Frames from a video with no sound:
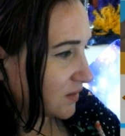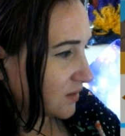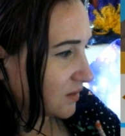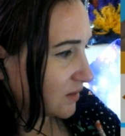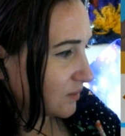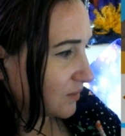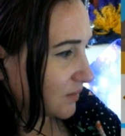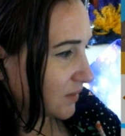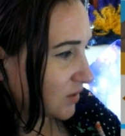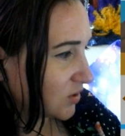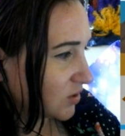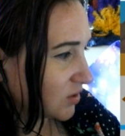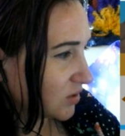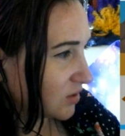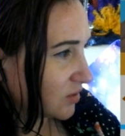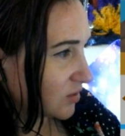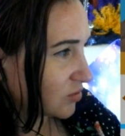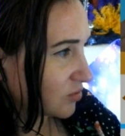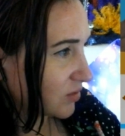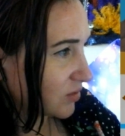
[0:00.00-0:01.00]
I'm actually going
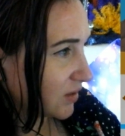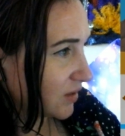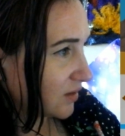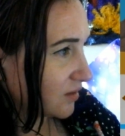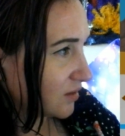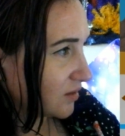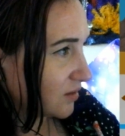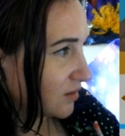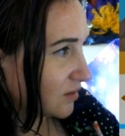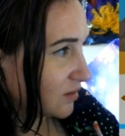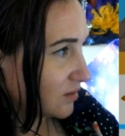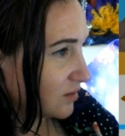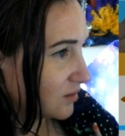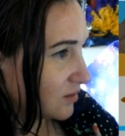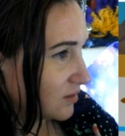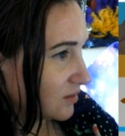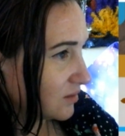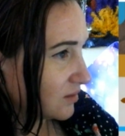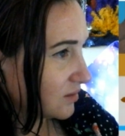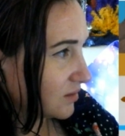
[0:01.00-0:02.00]
to train her
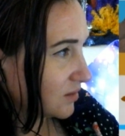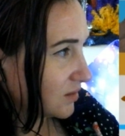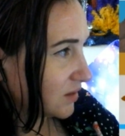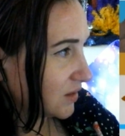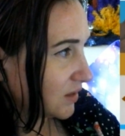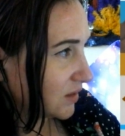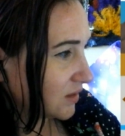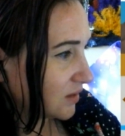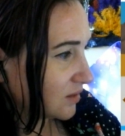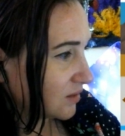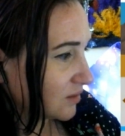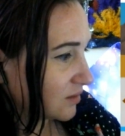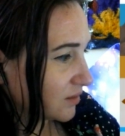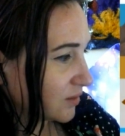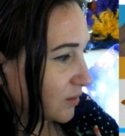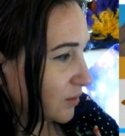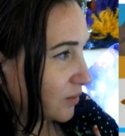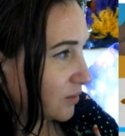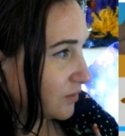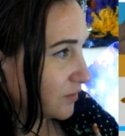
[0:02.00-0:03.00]
in
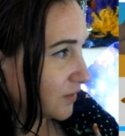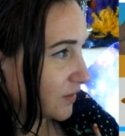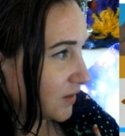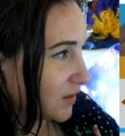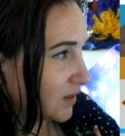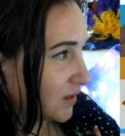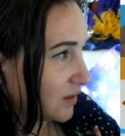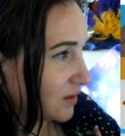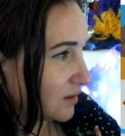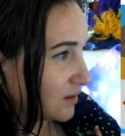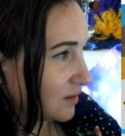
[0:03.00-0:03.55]
coffee,